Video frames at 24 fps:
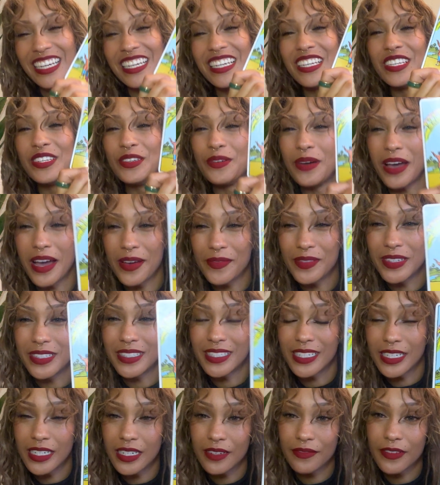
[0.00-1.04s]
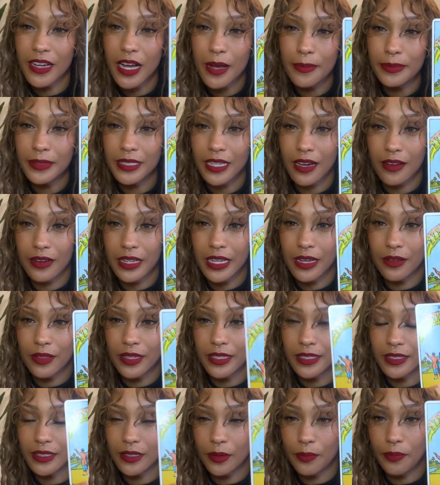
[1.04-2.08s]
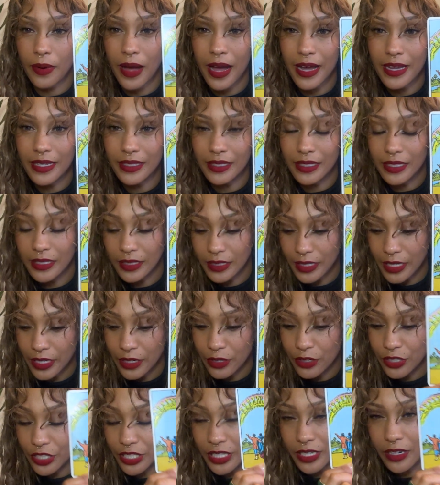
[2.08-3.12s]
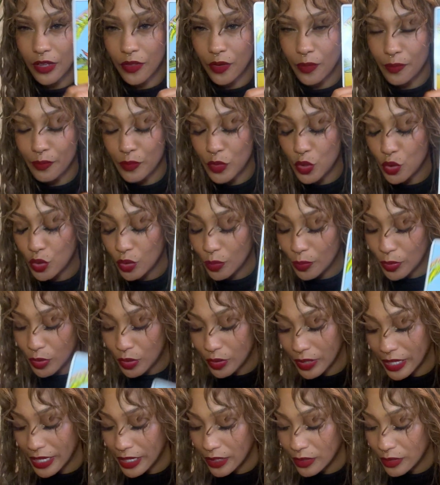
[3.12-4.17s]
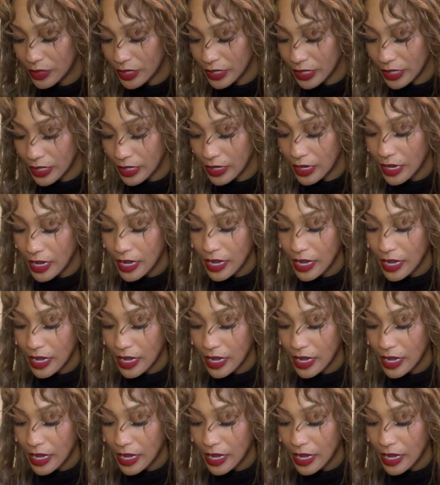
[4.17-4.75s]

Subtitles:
You have the Ten of Cups out here. This is a Pisces energy, another mutable energy,